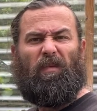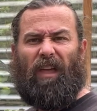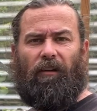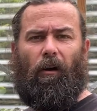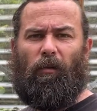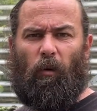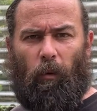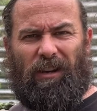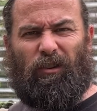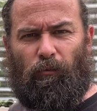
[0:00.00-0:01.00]
They grow in the
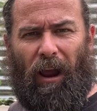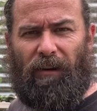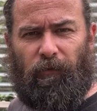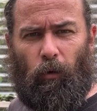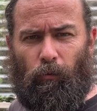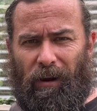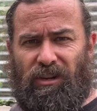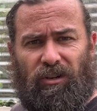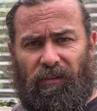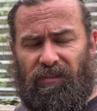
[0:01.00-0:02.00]
winter rainfall
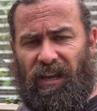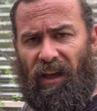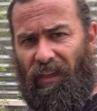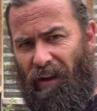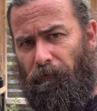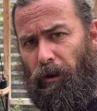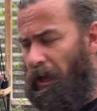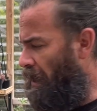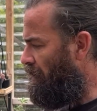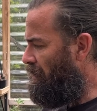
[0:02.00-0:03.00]
region of South
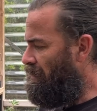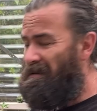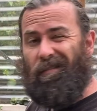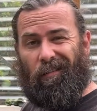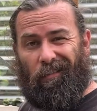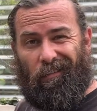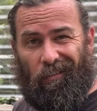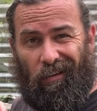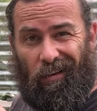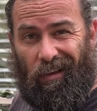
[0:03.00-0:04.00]
Africa.
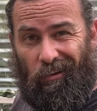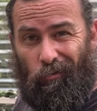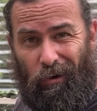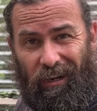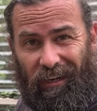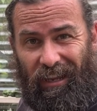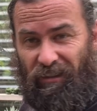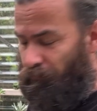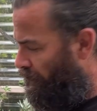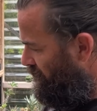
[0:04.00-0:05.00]
Critically
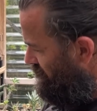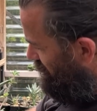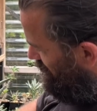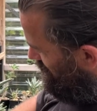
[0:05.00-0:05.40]
threatened.